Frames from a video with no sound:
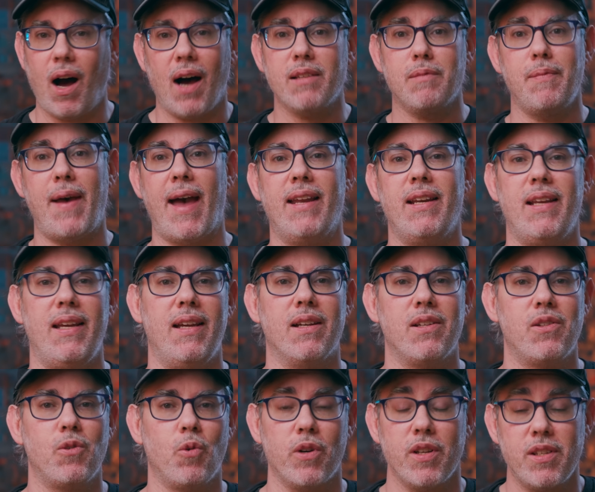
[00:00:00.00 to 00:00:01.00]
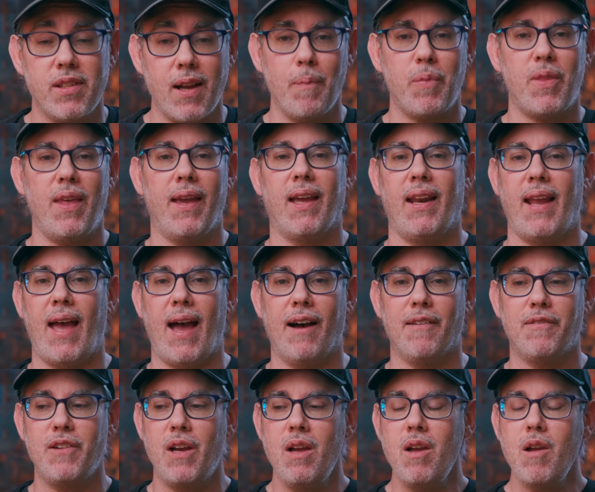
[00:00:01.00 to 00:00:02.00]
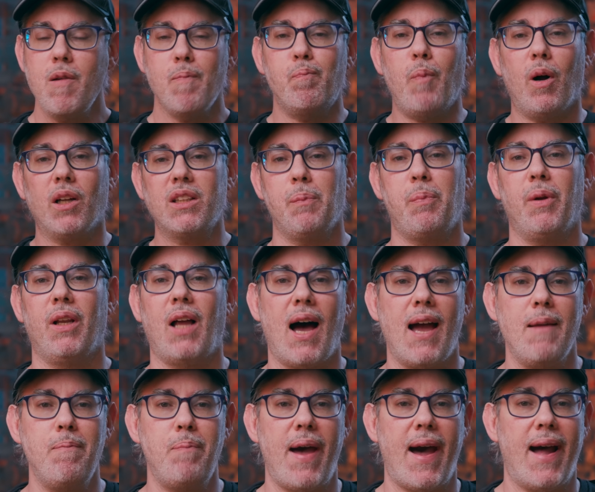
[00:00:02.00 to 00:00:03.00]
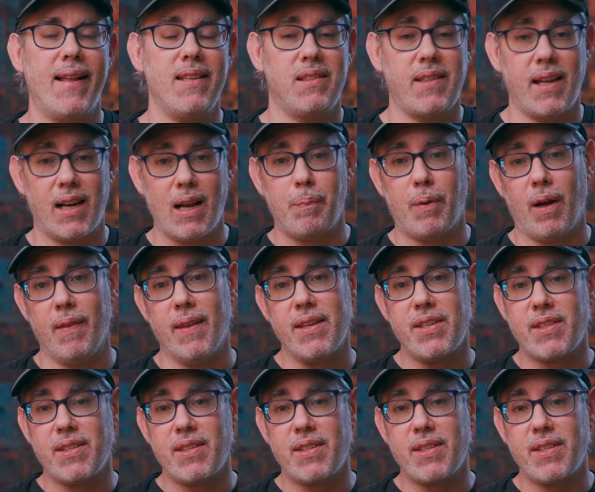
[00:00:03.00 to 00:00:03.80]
Ozymandias or something and have multiple iPads set up on the